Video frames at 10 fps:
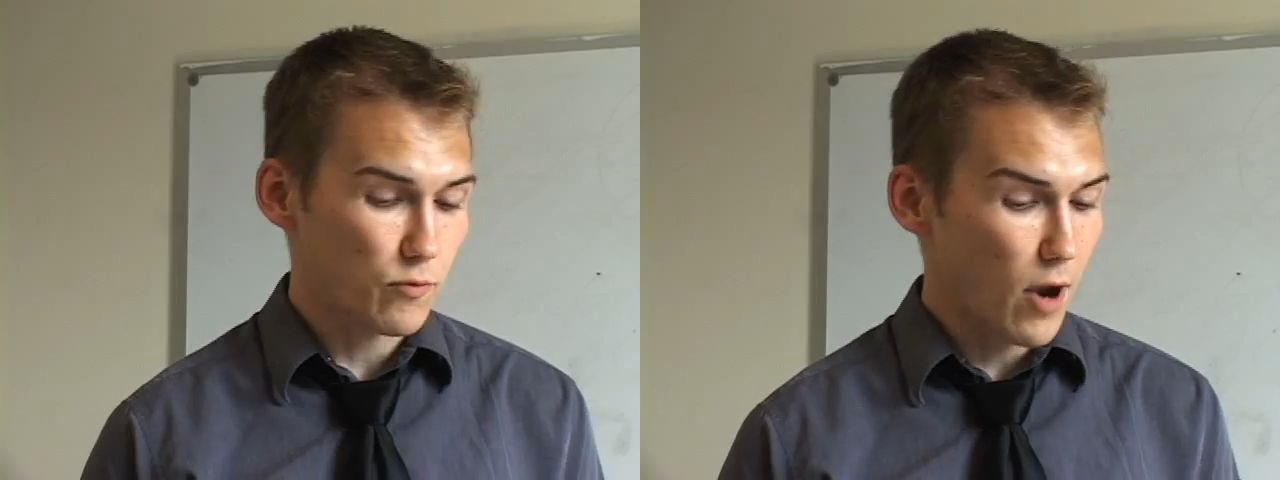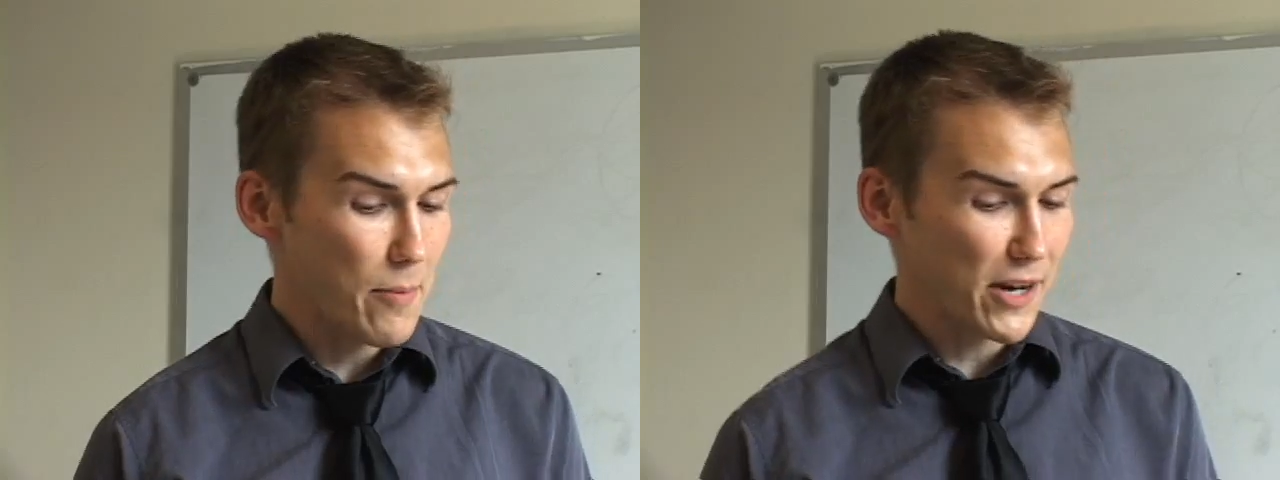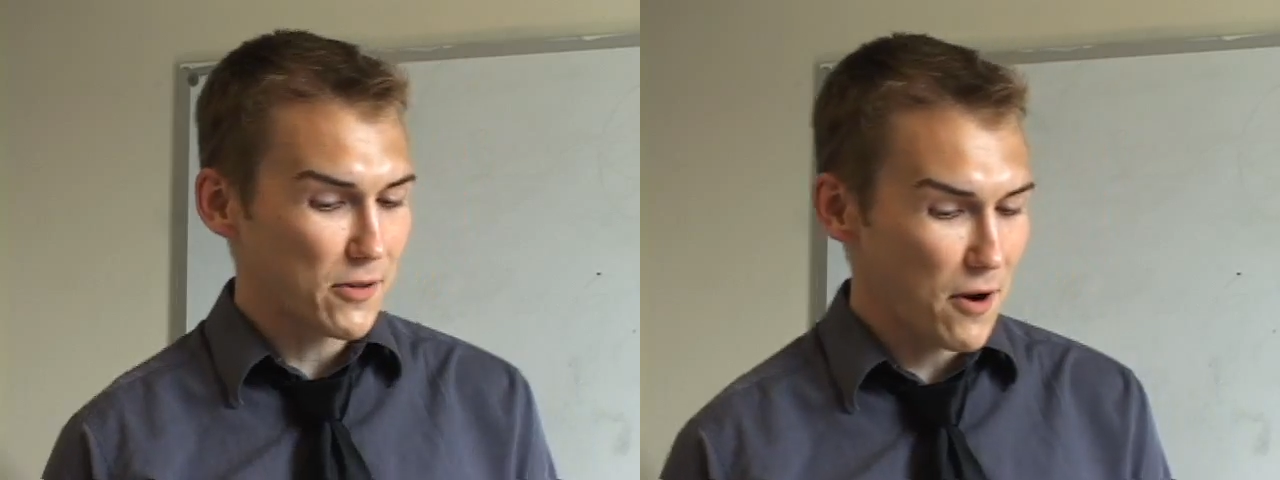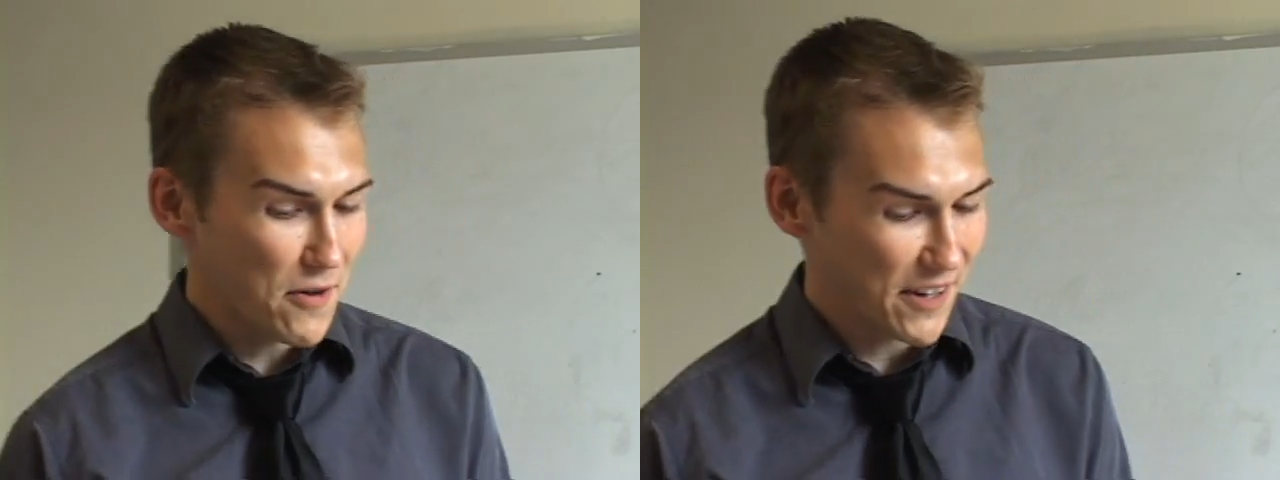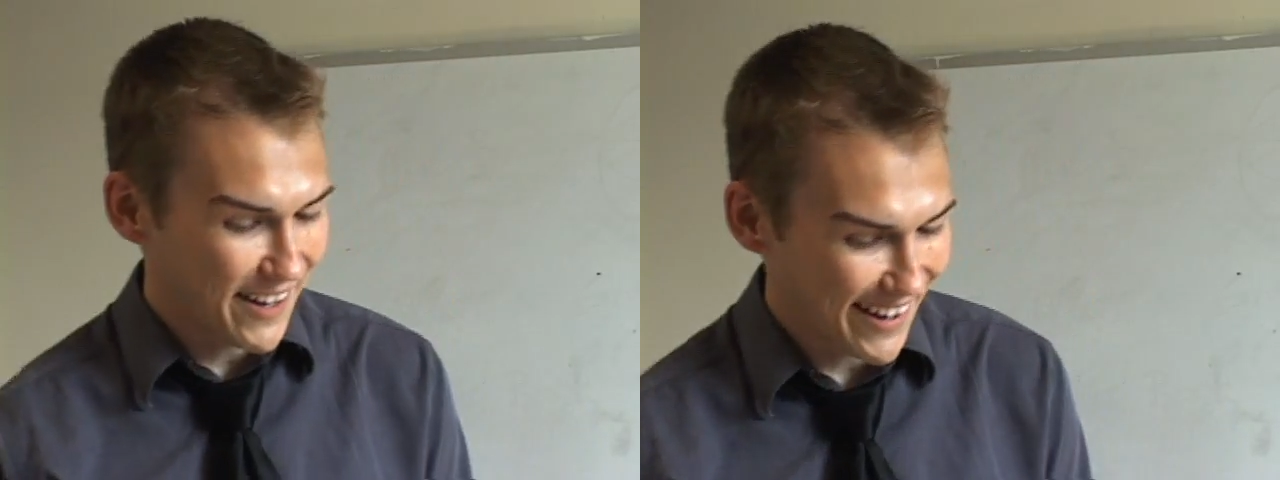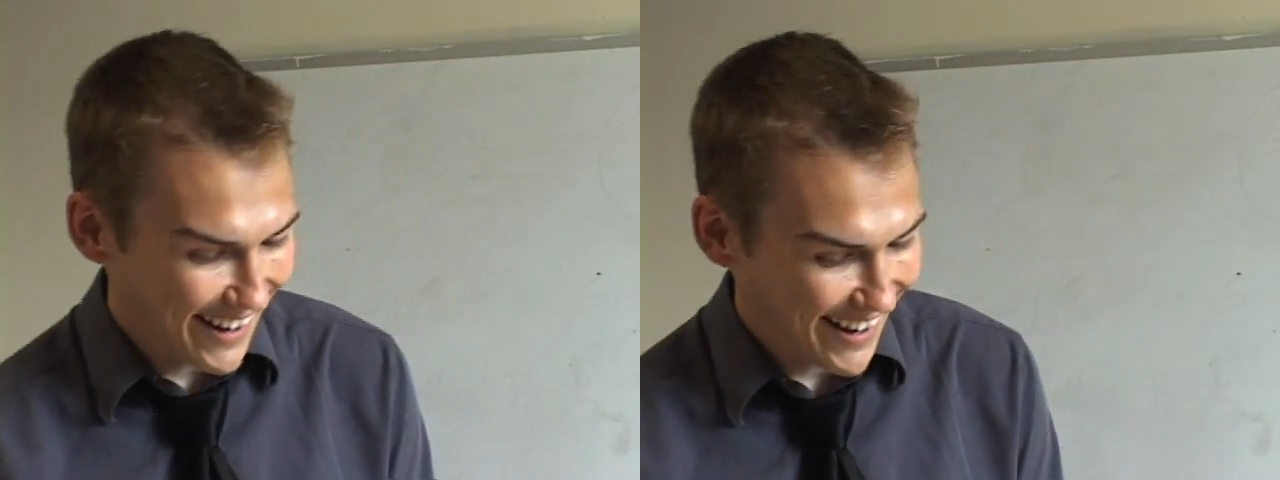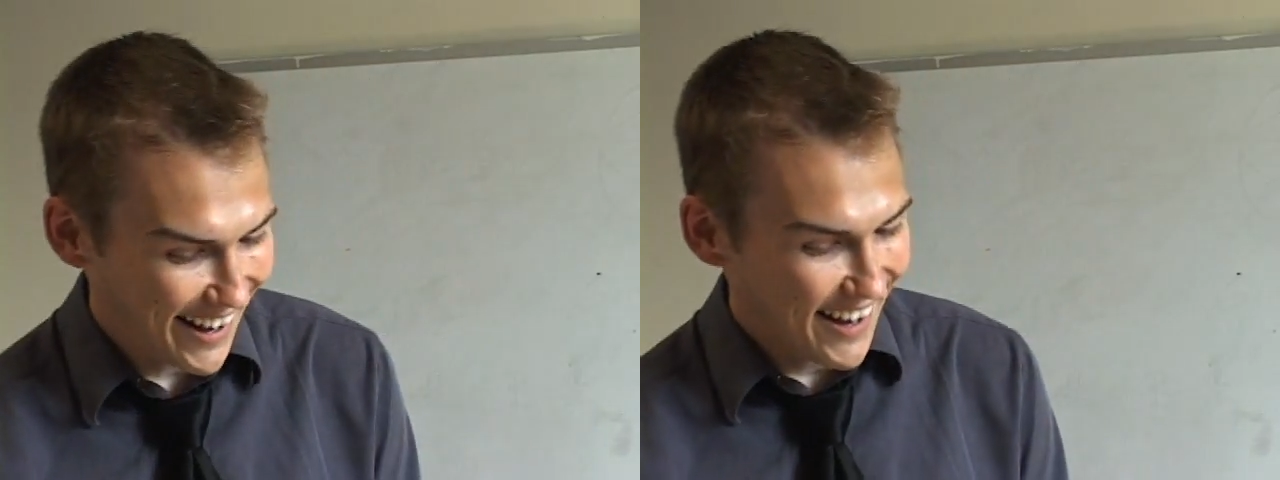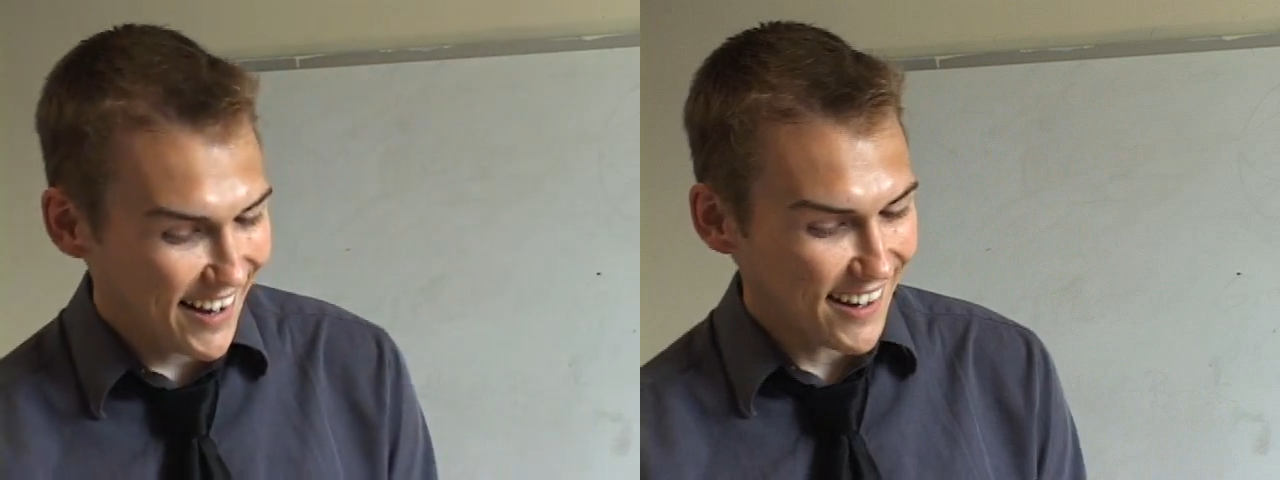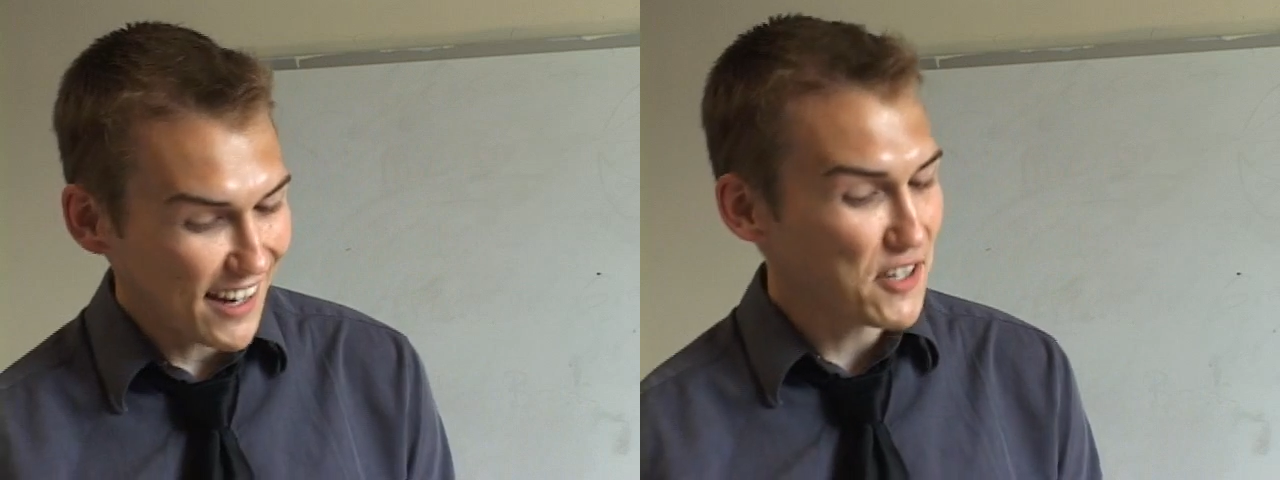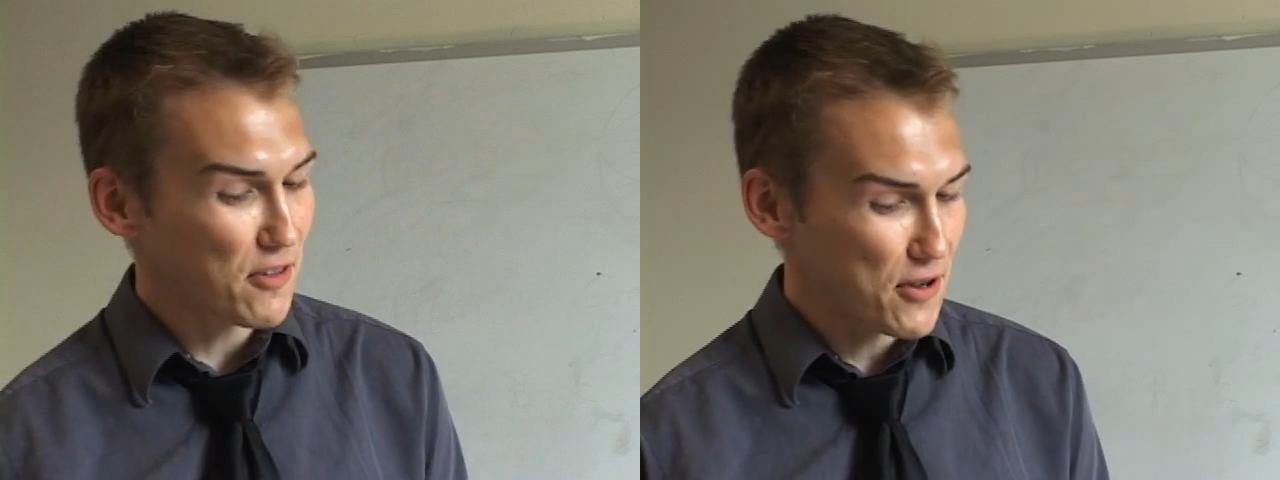Rabbi Krohn!
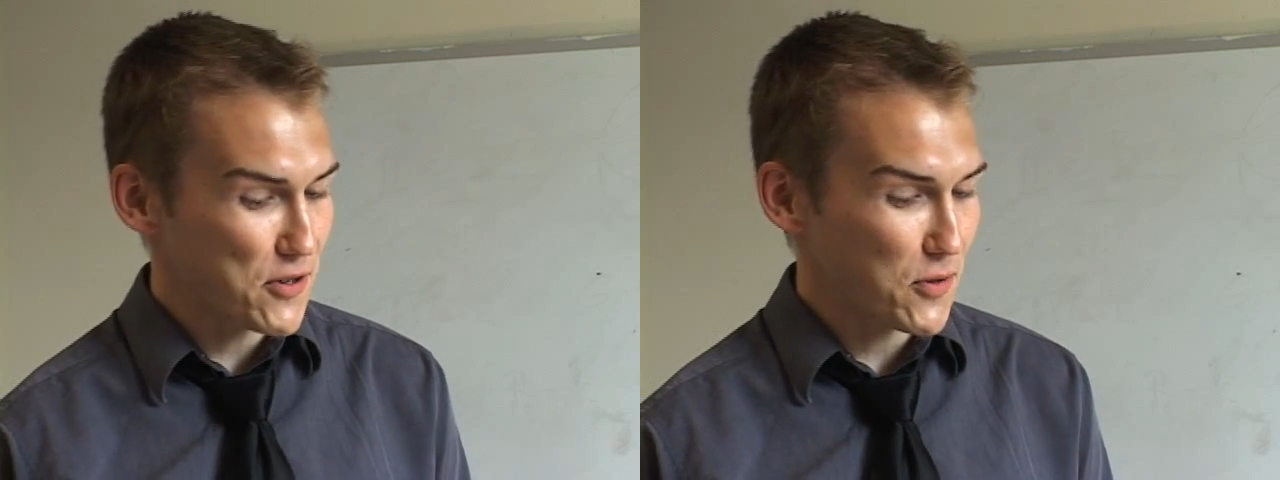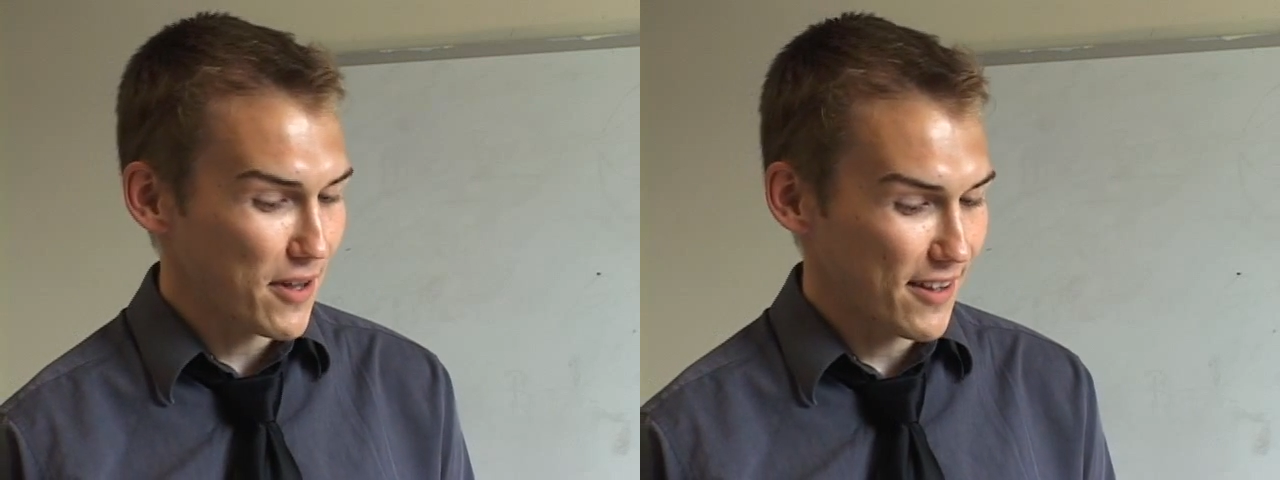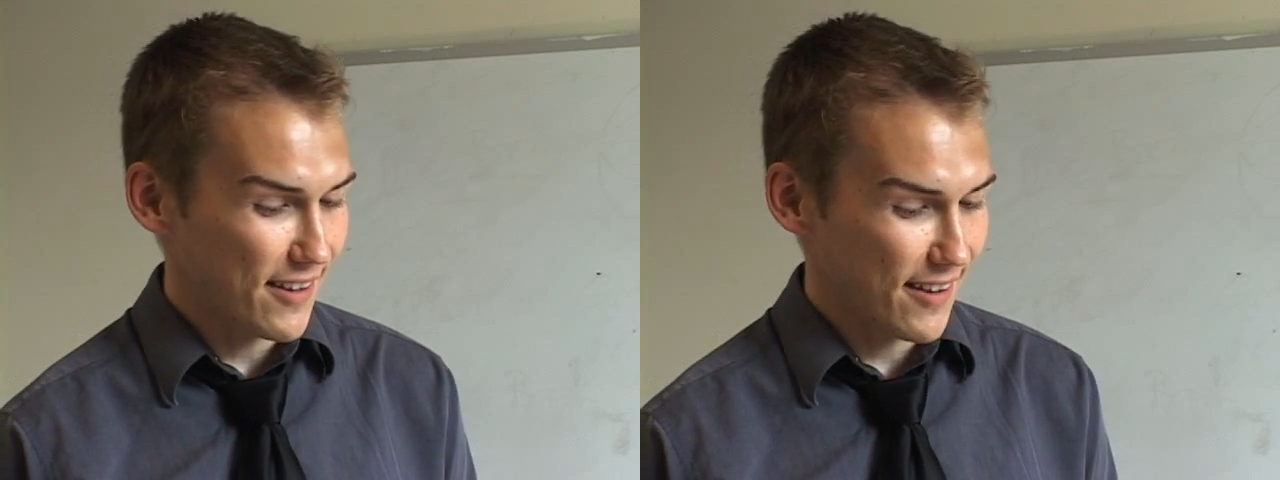Can I get you the usual?